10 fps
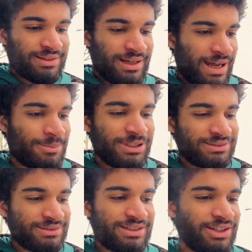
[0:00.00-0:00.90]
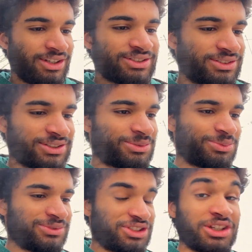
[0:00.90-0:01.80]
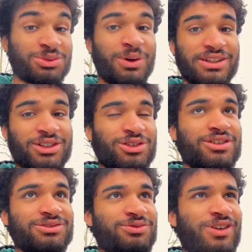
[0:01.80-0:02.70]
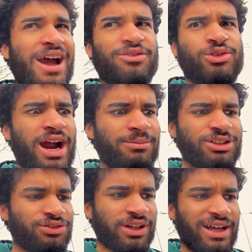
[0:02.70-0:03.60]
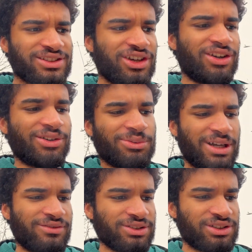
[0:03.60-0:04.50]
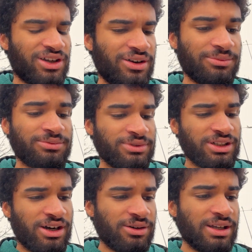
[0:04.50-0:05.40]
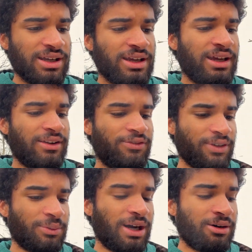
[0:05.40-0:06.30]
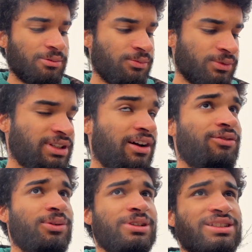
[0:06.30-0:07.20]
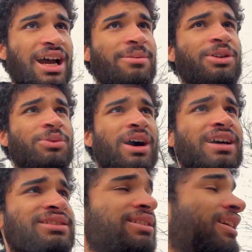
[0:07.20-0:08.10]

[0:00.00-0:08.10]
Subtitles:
I mean, he also just won the 5 Grammys for that song or whatever, so, you know, it fit well from the timing wise and